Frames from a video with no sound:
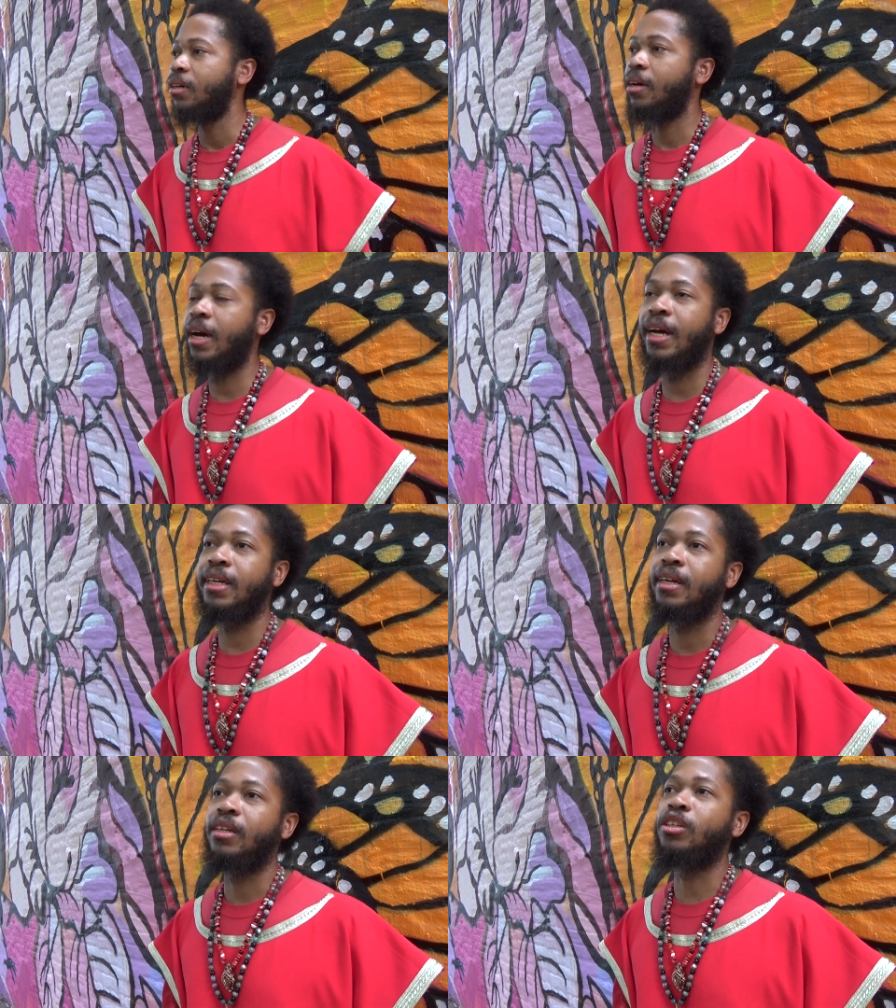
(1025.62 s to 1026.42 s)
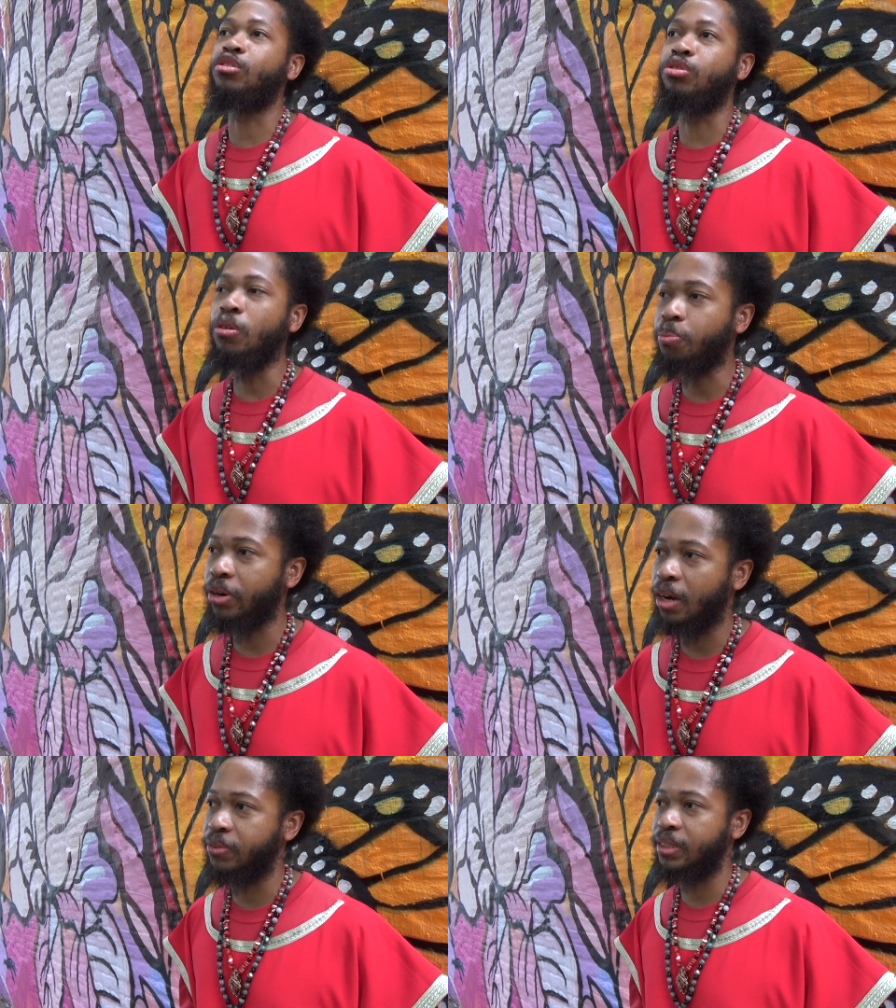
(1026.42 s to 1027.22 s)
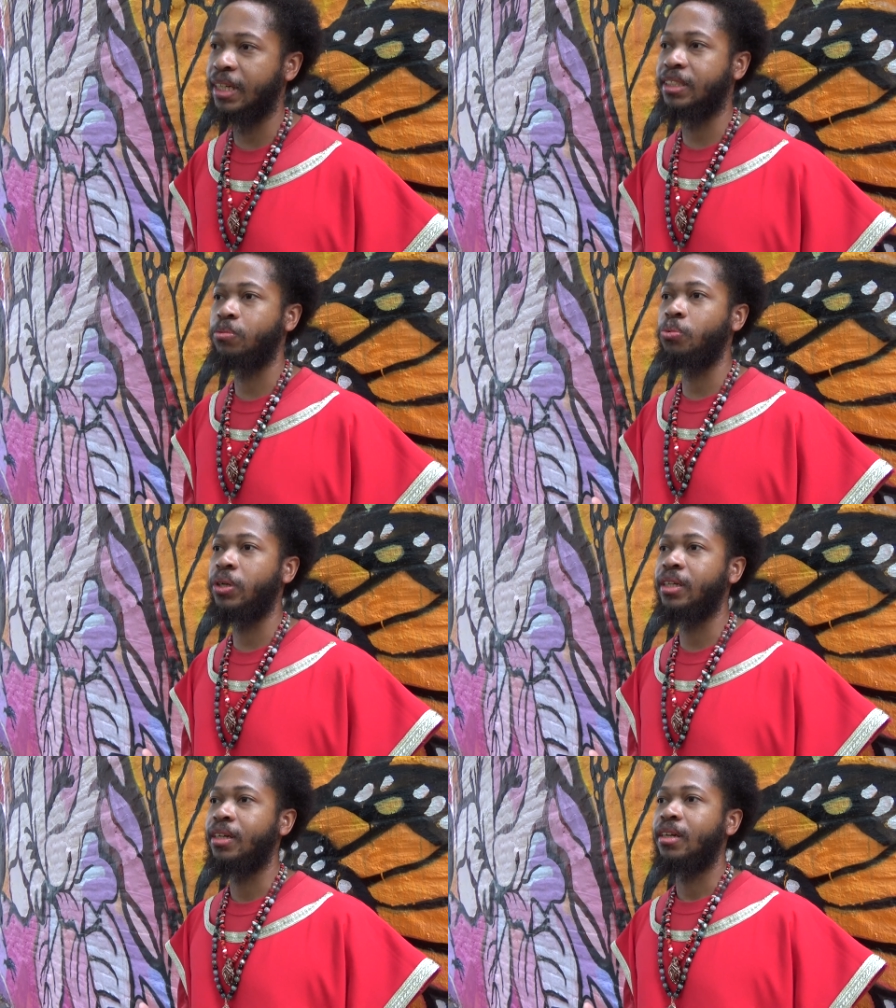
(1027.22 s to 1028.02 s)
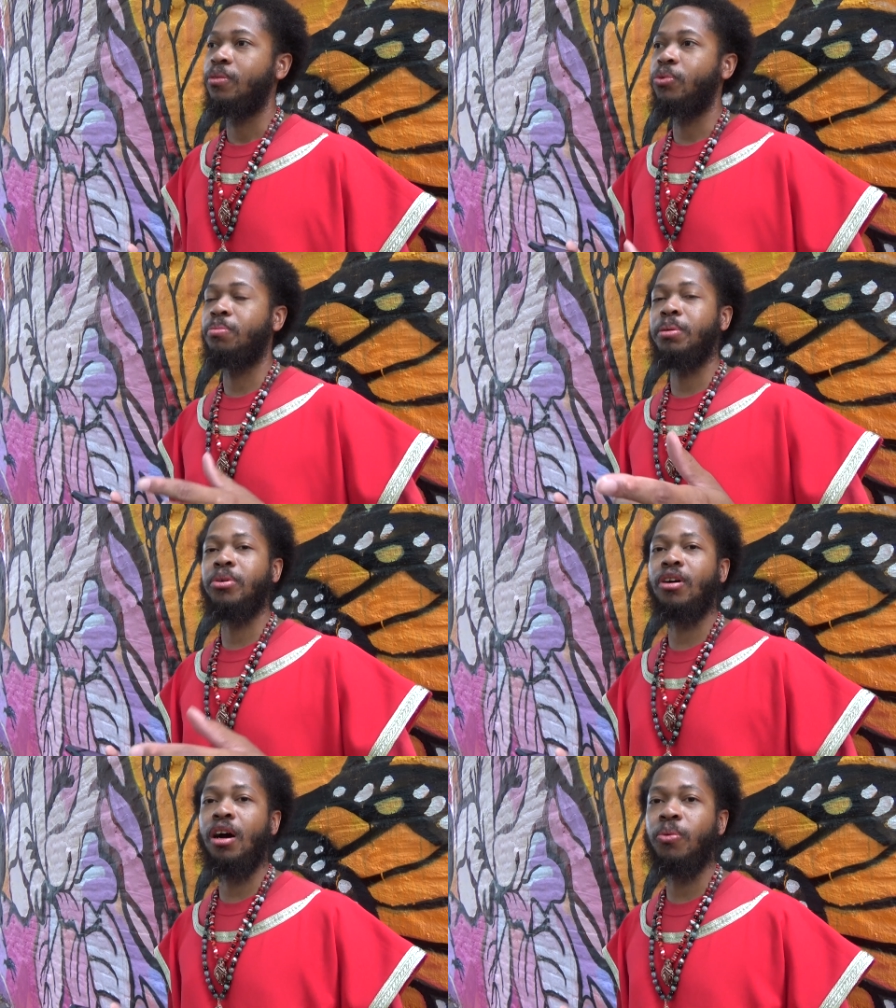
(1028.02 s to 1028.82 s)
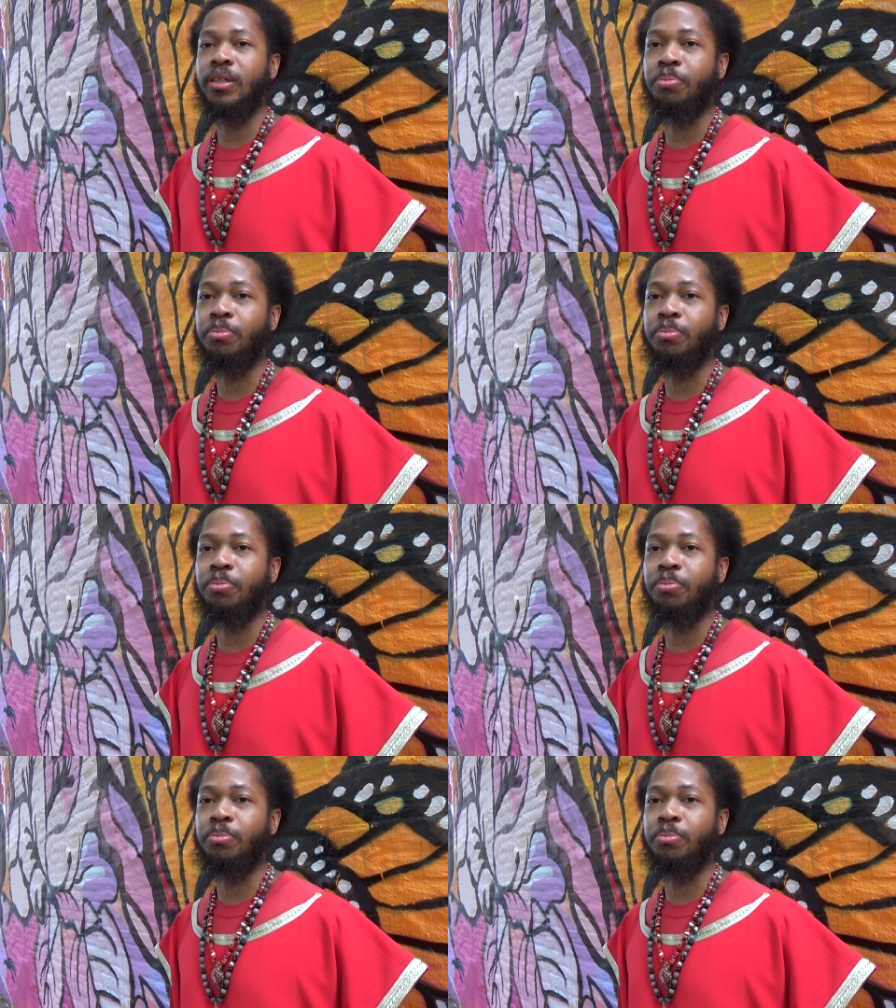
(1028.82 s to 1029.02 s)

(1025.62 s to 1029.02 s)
All right. The true prophets, that's what, what people call what?